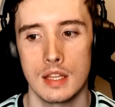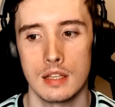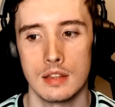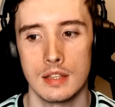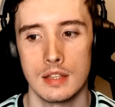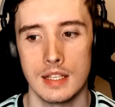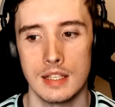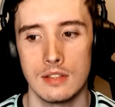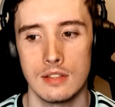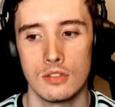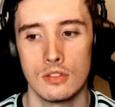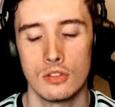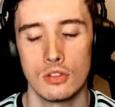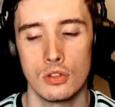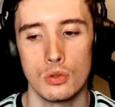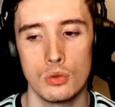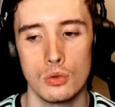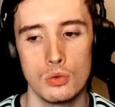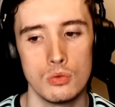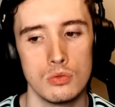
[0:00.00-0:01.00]
Leeds
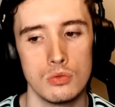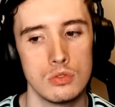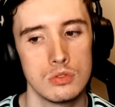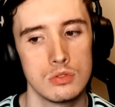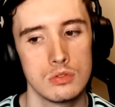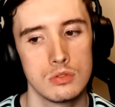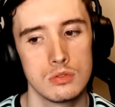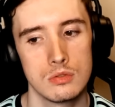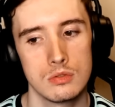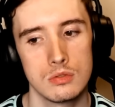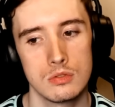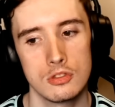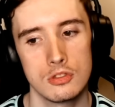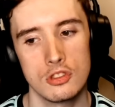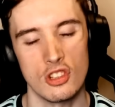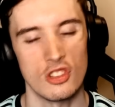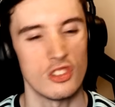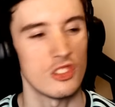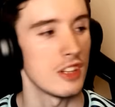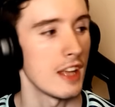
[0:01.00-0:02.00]
to
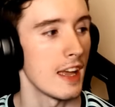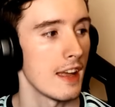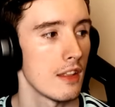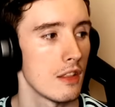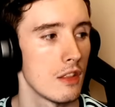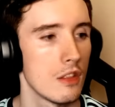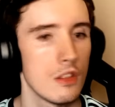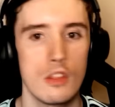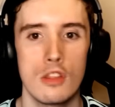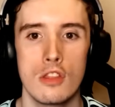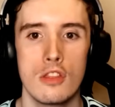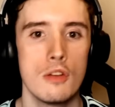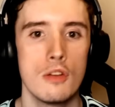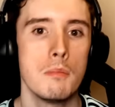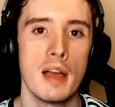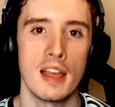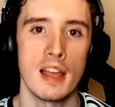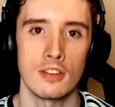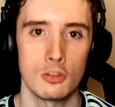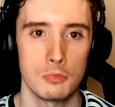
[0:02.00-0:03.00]
just get the
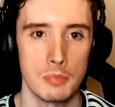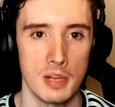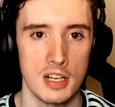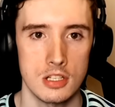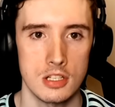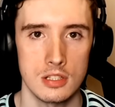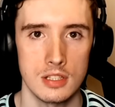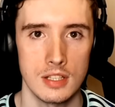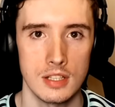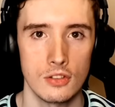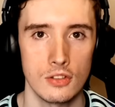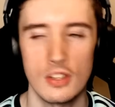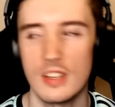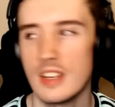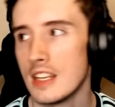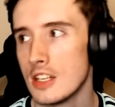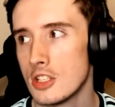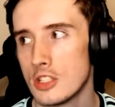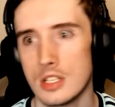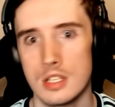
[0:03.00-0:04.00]
best specialists
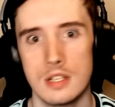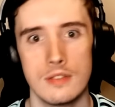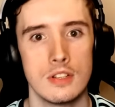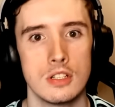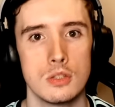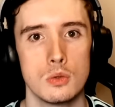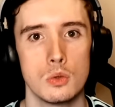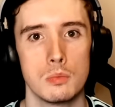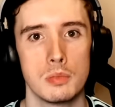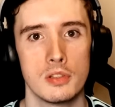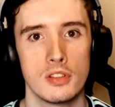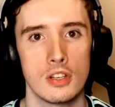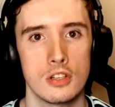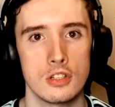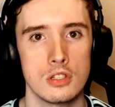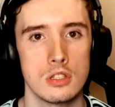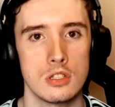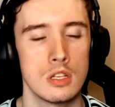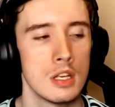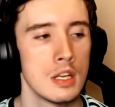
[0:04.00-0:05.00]
in each individual
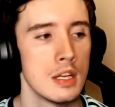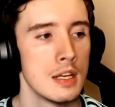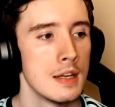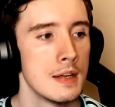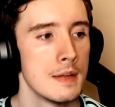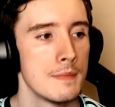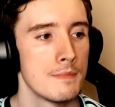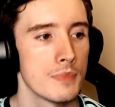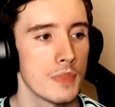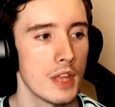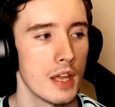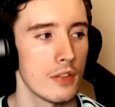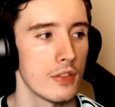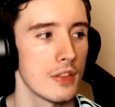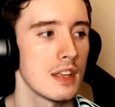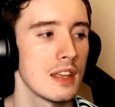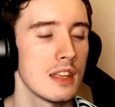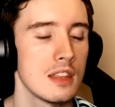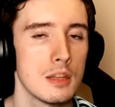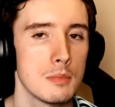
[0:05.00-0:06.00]
position, I
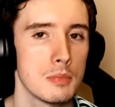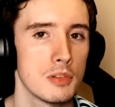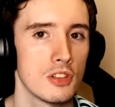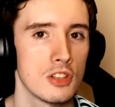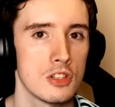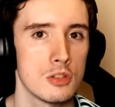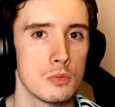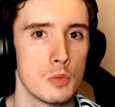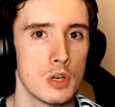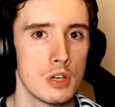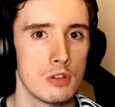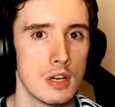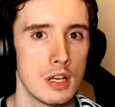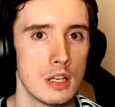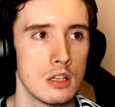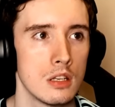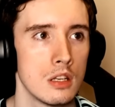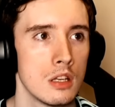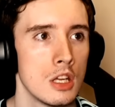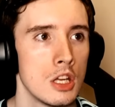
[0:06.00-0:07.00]
think in the position we're
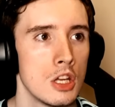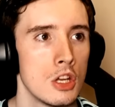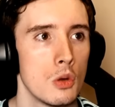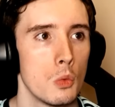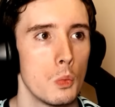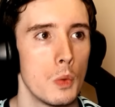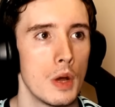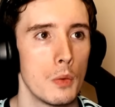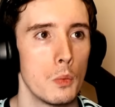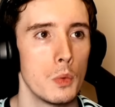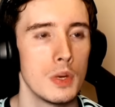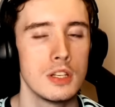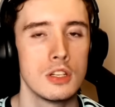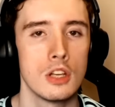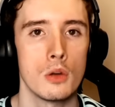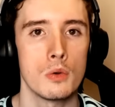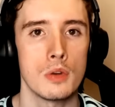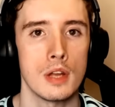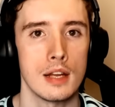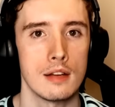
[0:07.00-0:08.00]
in, where we
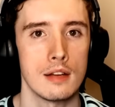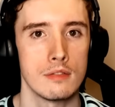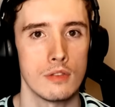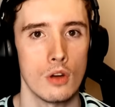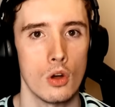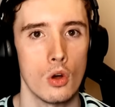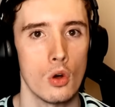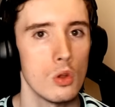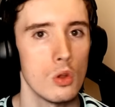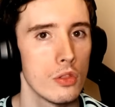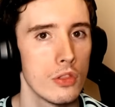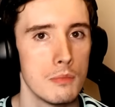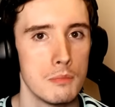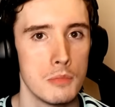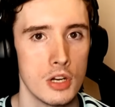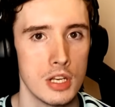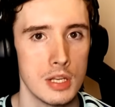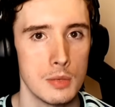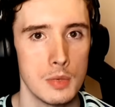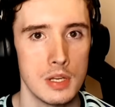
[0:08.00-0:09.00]
don't have all the
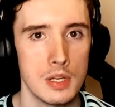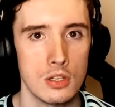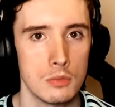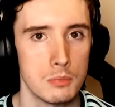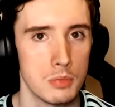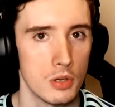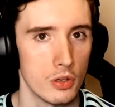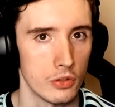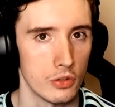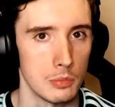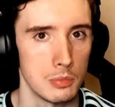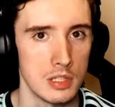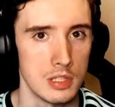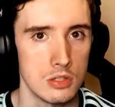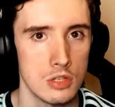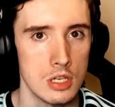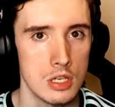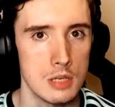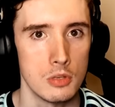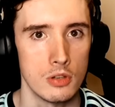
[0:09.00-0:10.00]
money we could possibly
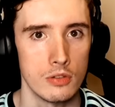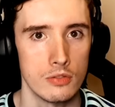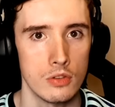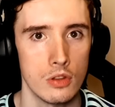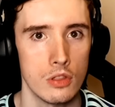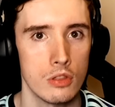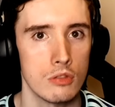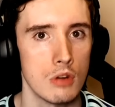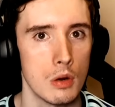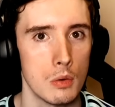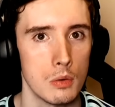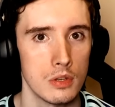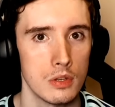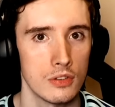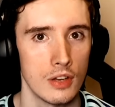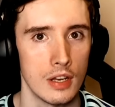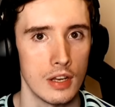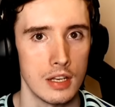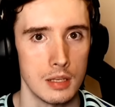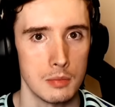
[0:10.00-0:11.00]
dream of to throw at
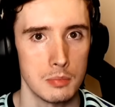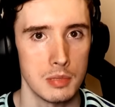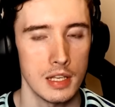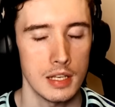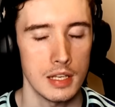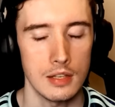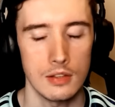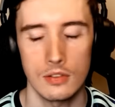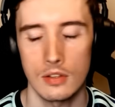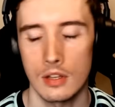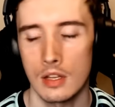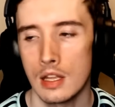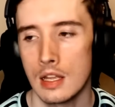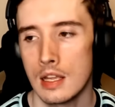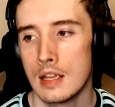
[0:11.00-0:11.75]
signing players,